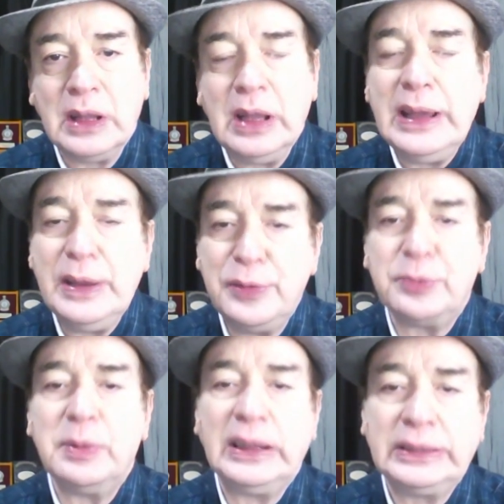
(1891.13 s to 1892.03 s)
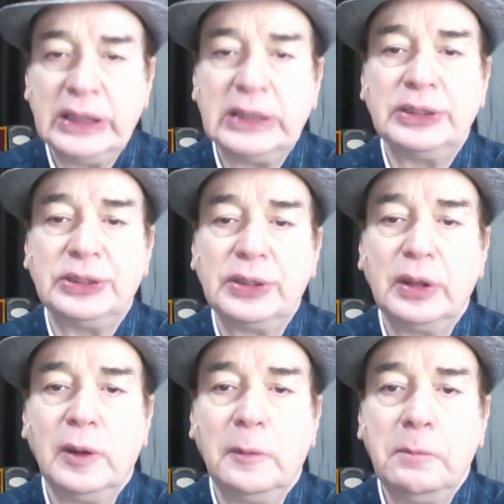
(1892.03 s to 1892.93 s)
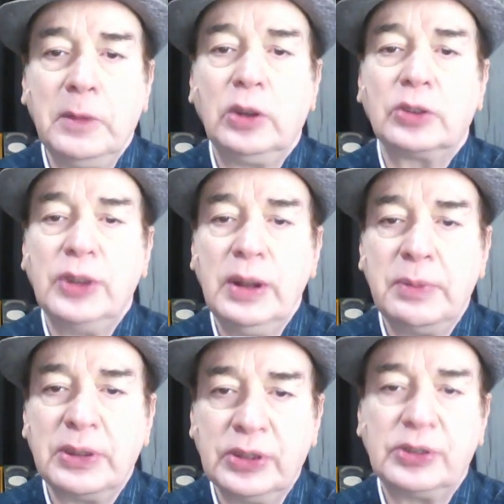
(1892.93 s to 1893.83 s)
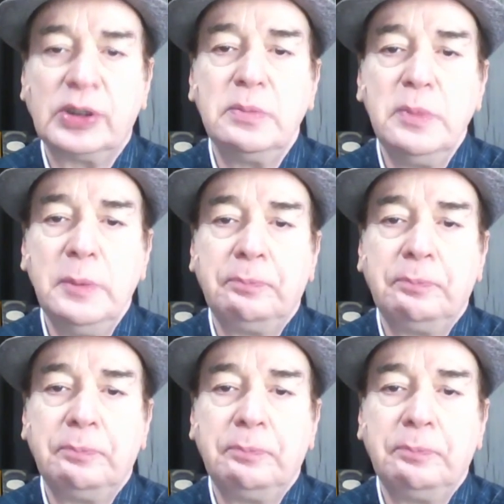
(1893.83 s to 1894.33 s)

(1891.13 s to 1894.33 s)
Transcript: If by chance your sleep is disturbed,